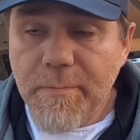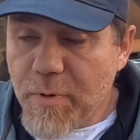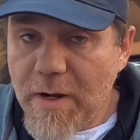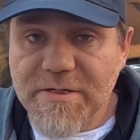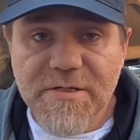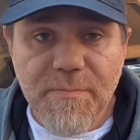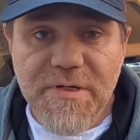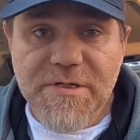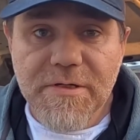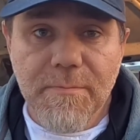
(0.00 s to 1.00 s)
Project
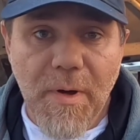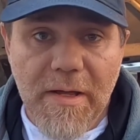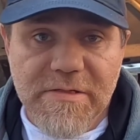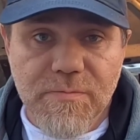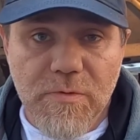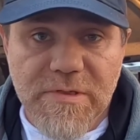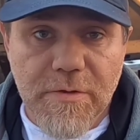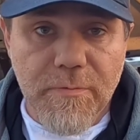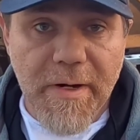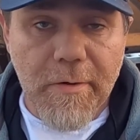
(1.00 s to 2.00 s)
Mission Impossible's
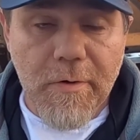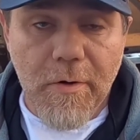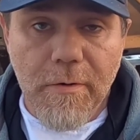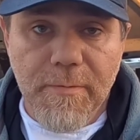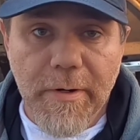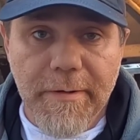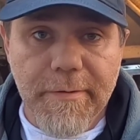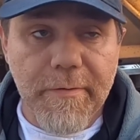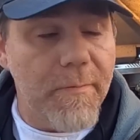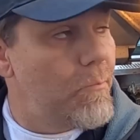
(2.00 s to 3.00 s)
2-barrel
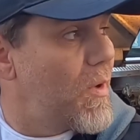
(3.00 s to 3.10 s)
carburetor,